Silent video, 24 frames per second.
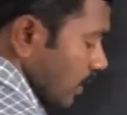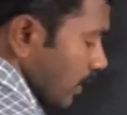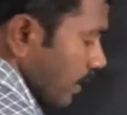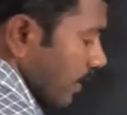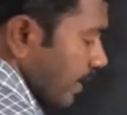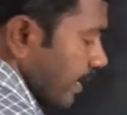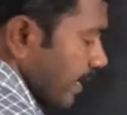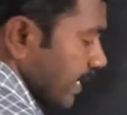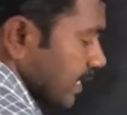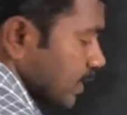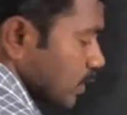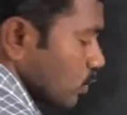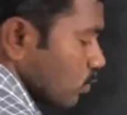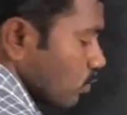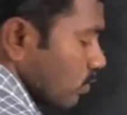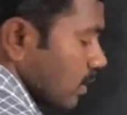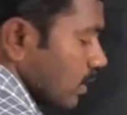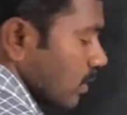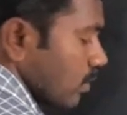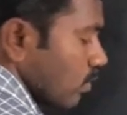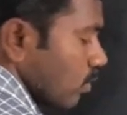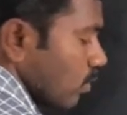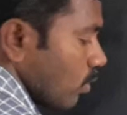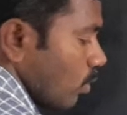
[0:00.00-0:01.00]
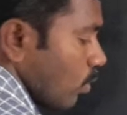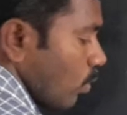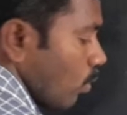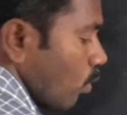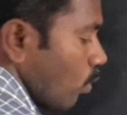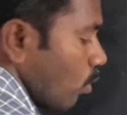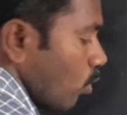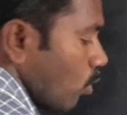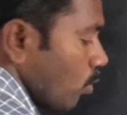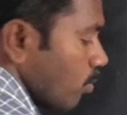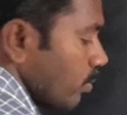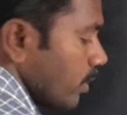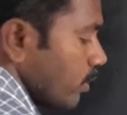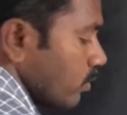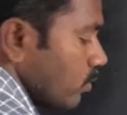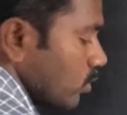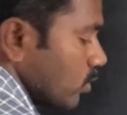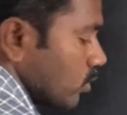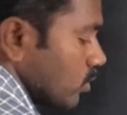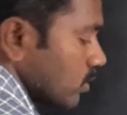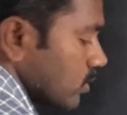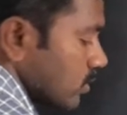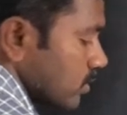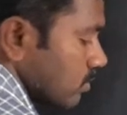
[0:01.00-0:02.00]
Next one,
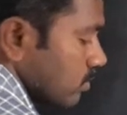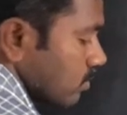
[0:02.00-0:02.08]
omnivores.